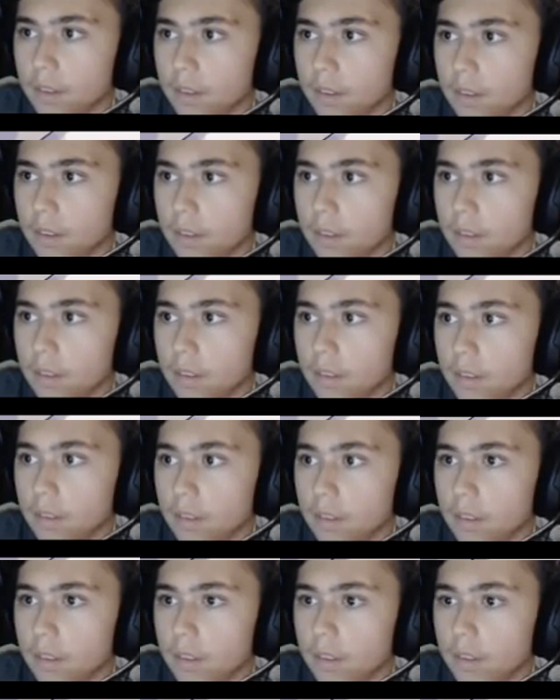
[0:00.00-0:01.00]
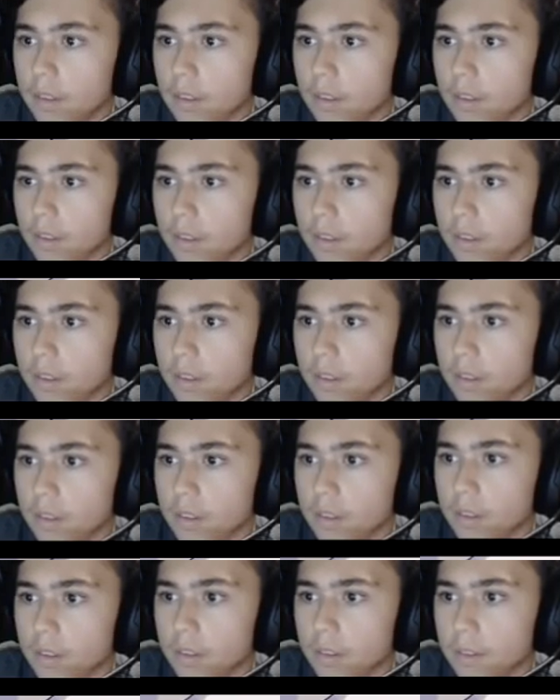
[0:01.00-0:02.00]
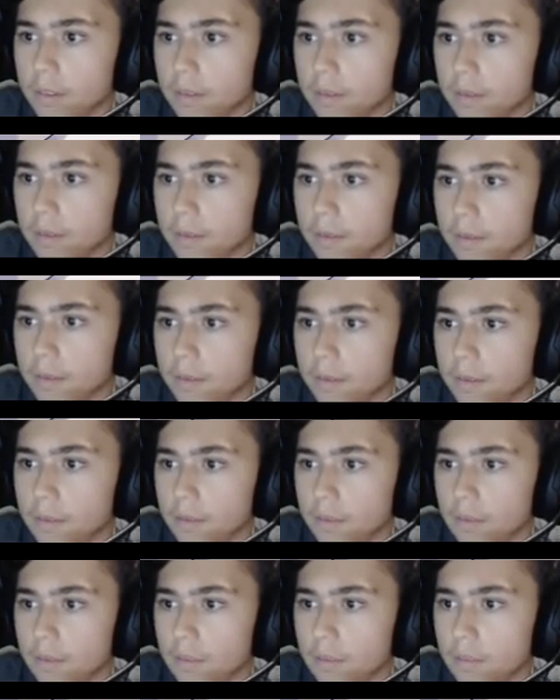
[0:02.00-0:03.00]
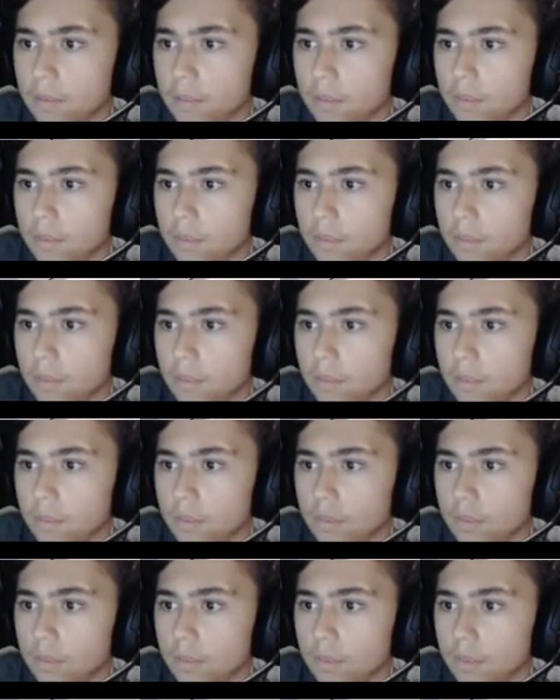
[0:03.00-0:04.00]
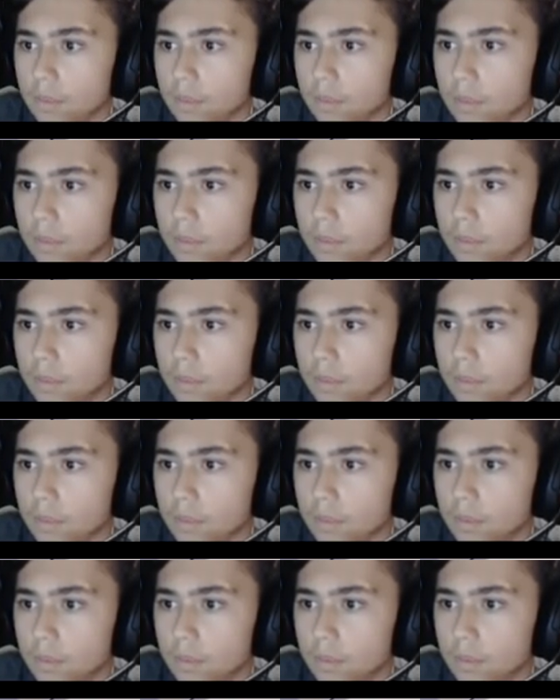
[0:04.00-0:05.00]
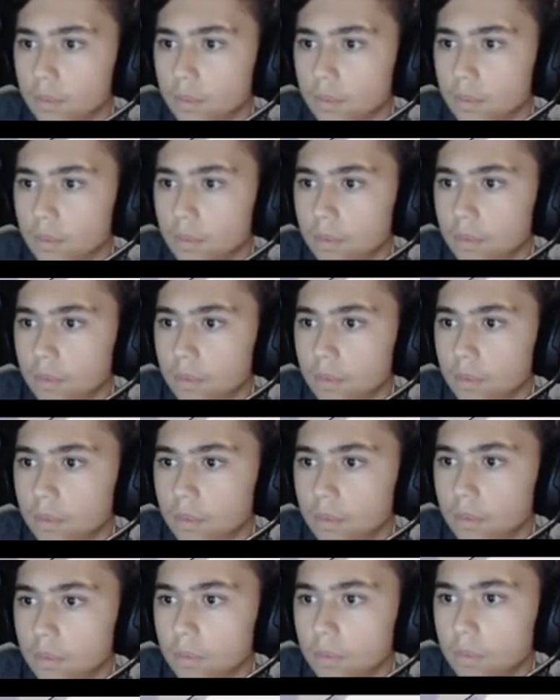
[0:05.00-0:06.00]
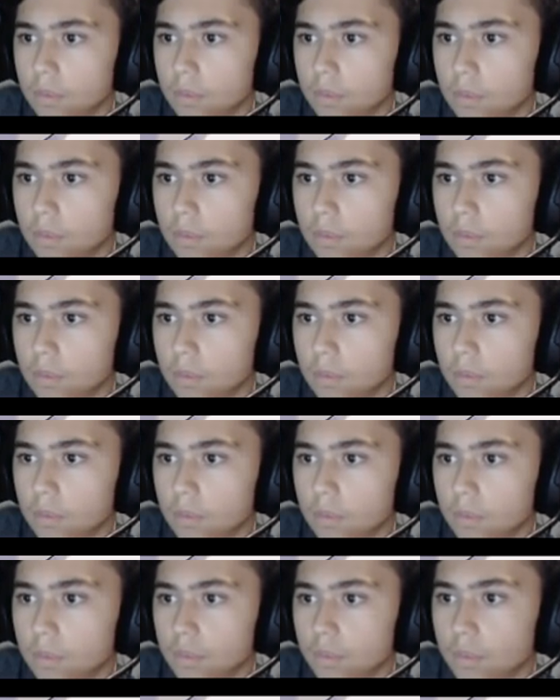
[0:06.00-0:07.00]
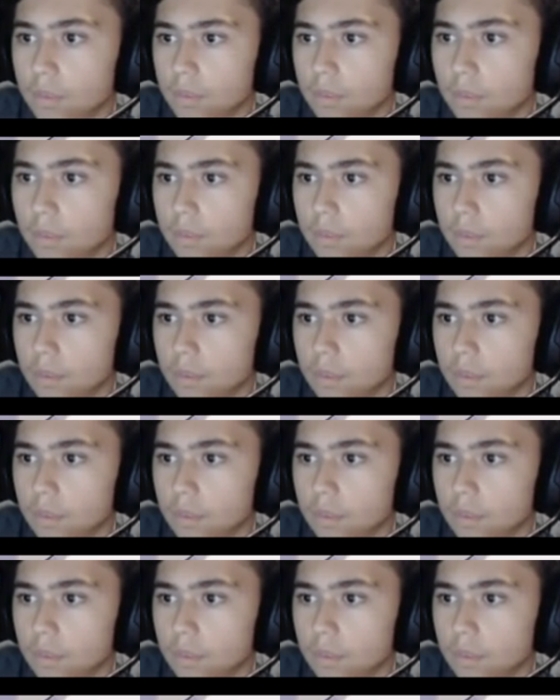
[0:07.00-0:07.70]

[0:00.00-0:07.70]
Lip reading: Nothing is said.